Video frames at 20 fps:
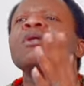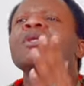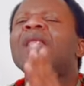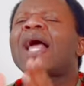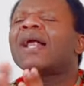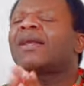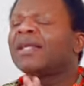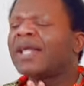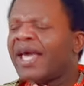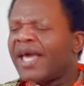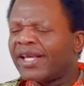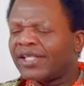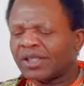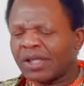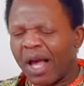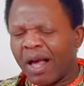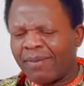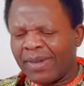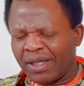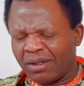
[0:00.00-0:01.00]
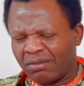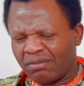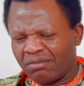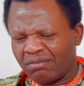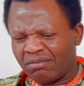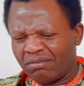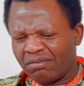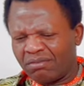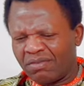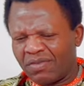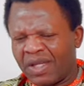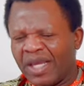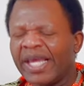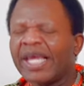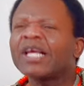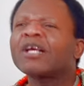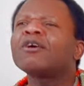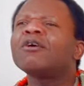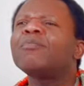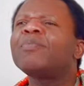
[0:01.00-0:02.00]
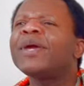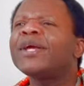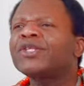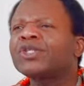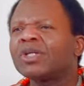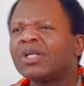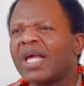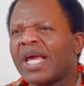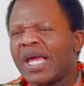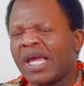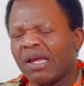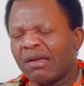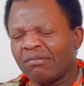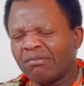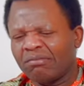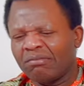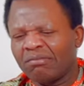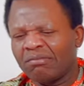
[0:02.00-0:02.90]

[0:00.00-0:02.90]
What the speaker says: That day is coming. It could be today.